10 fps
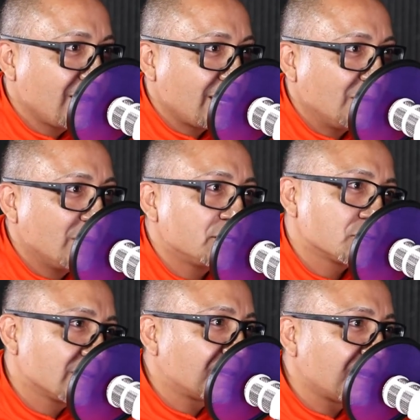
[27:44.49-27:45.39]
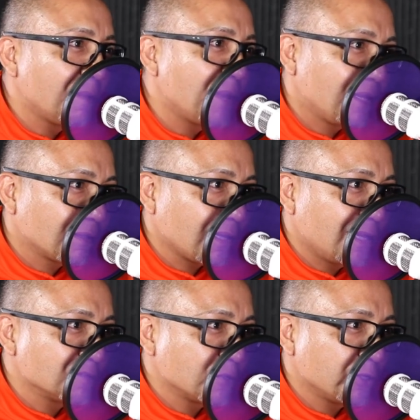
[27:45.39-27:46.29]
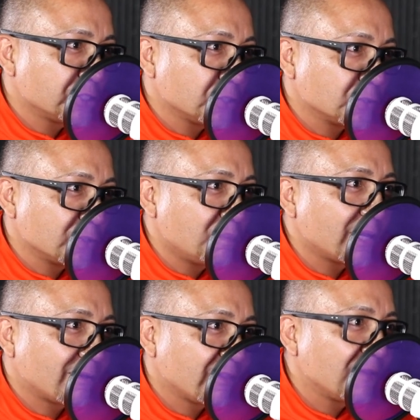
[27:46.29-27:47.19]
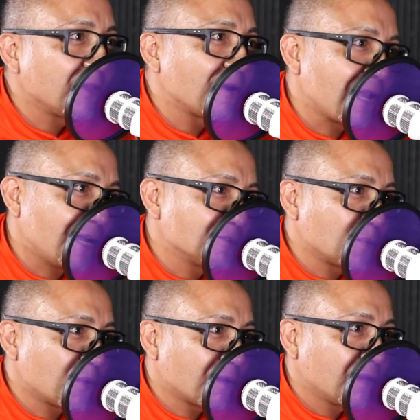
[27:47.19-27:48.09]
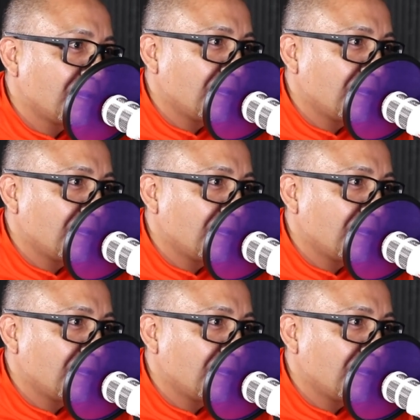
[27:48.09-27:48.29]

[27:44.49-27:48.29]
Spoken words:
and make sure that they make the lives of their children better than their lives were.